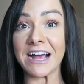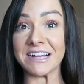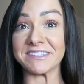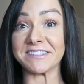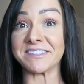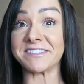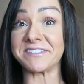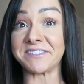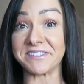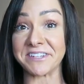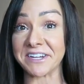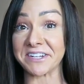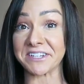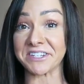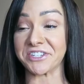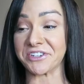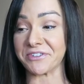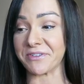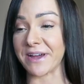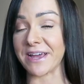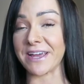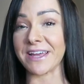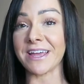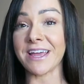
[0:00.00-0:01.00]
I stick to
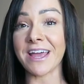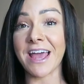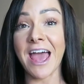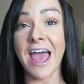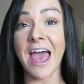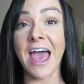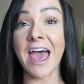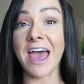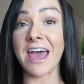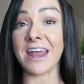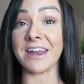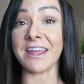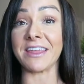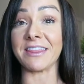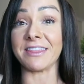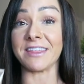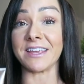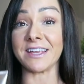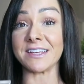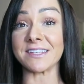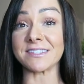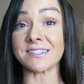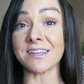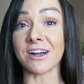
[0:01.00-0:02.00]
it. And
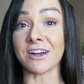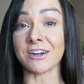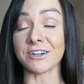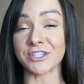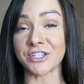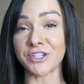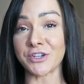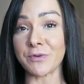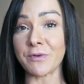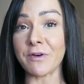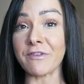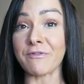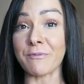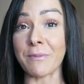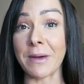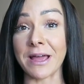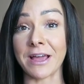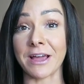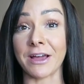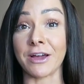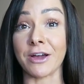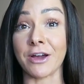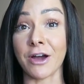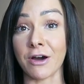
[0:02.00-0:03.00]
these are two of
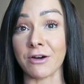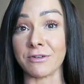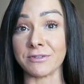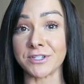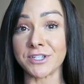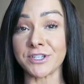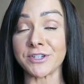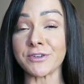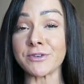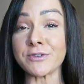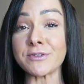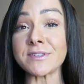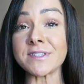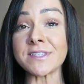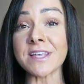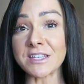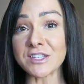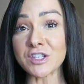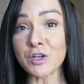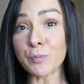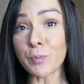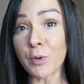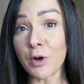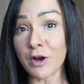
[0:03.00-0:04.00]
my go-tos.
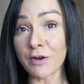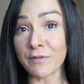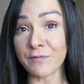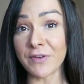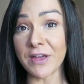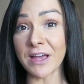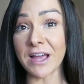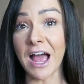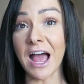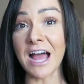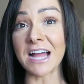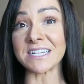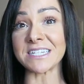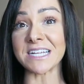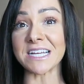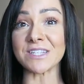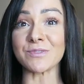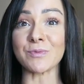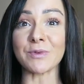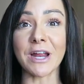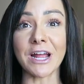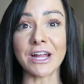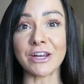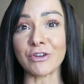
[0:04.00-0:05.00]
These are perfect on
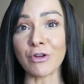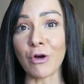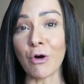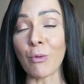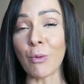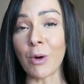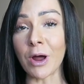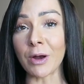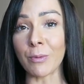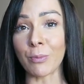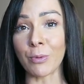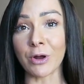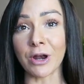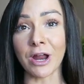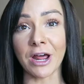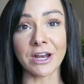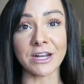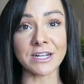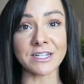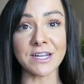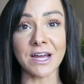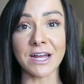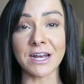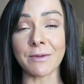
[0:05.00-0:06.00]
days when I don't want to put on
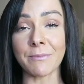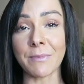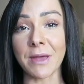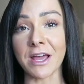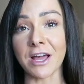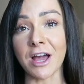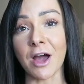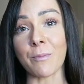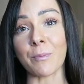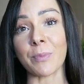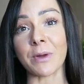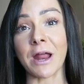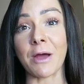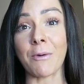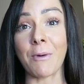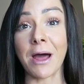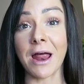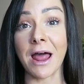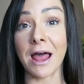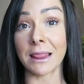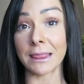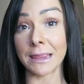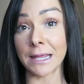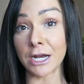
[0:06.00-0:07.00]
a ton of makeup but I
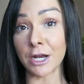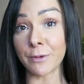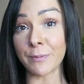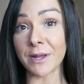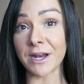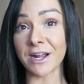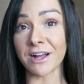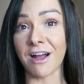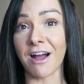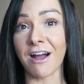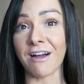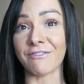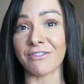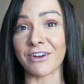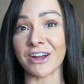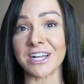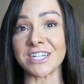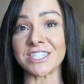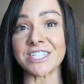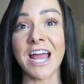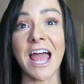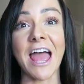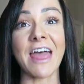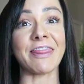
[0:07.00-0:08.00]
want a little bit of
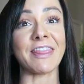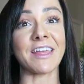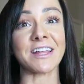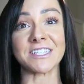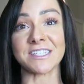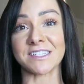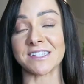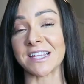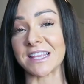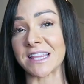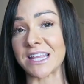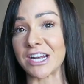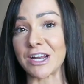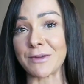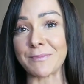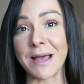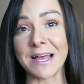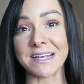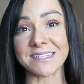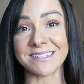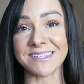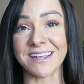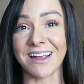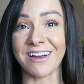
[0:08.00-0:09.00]
coverage and then just a little
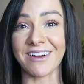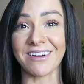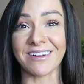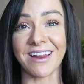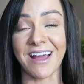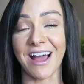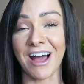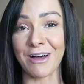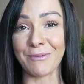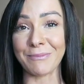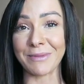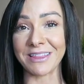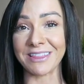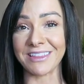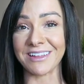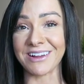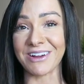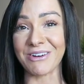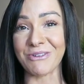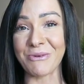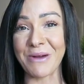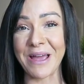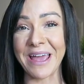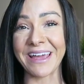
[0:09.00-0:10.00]
mascara to help me look
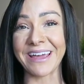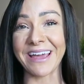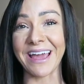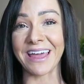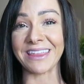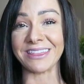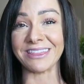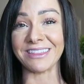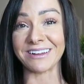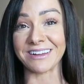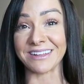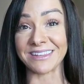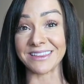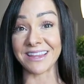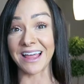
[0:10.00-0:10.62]
awake and look